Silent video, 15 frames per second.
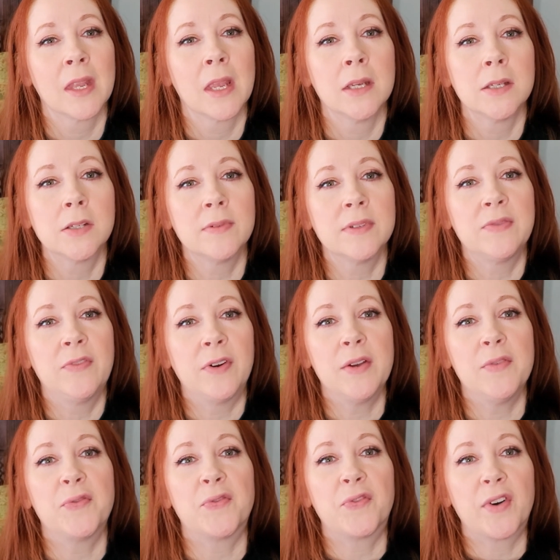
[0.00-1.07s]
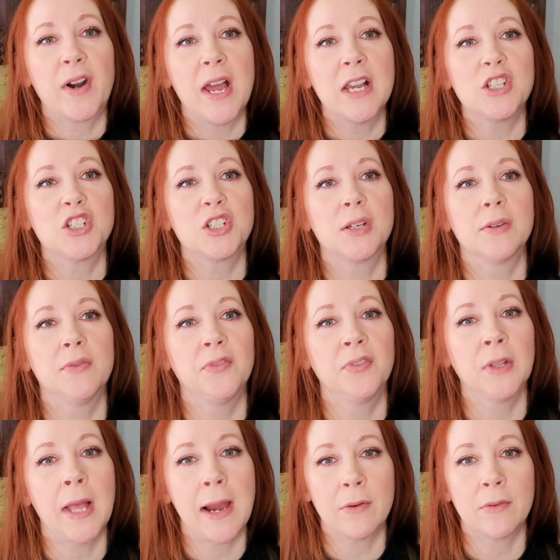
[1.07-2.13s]
So it's very fresh,
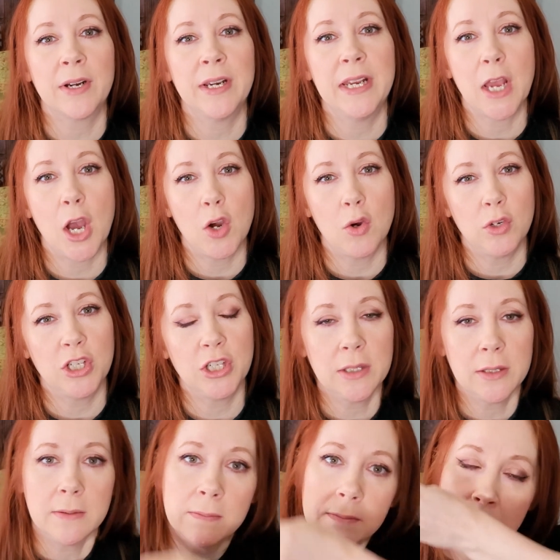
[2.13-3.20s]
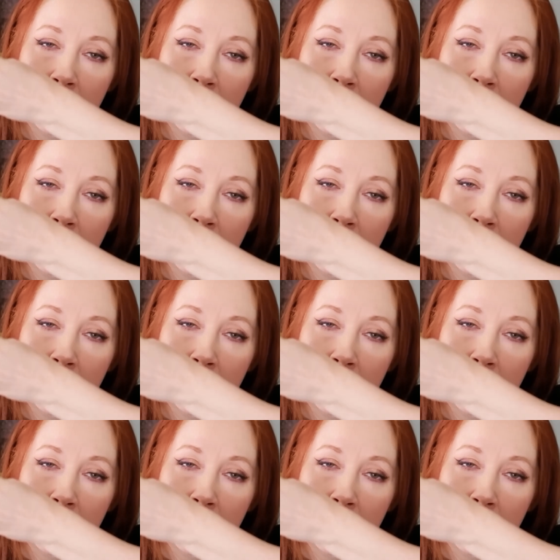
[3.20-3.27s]
flowery ocean.